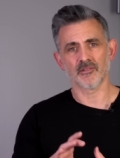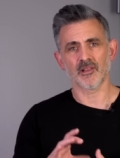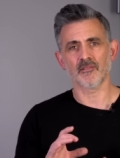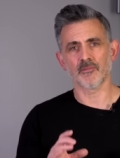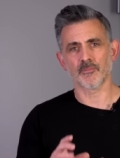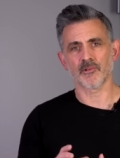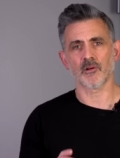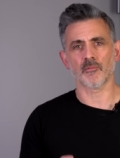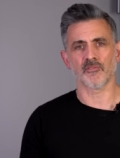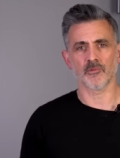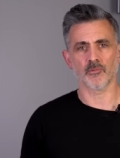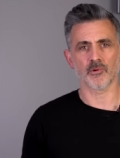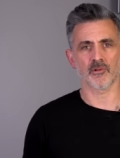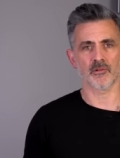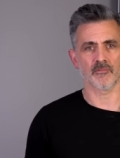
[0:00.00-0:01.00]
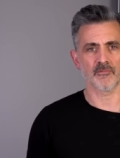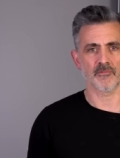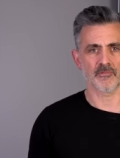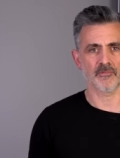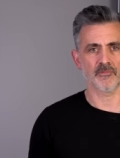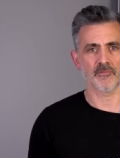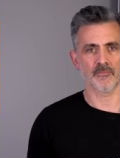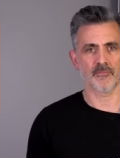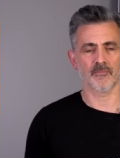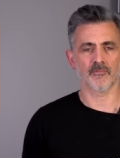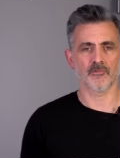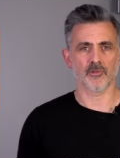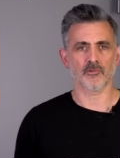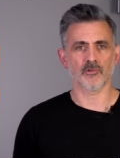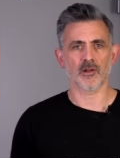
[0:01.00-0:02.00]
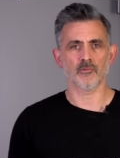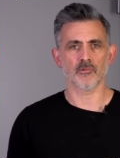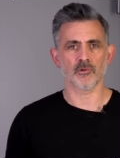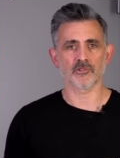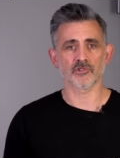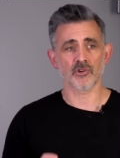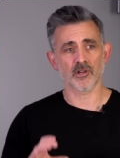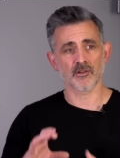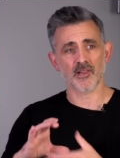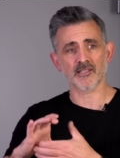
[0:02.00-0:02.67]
David Copperfield working with the Great Wall of China?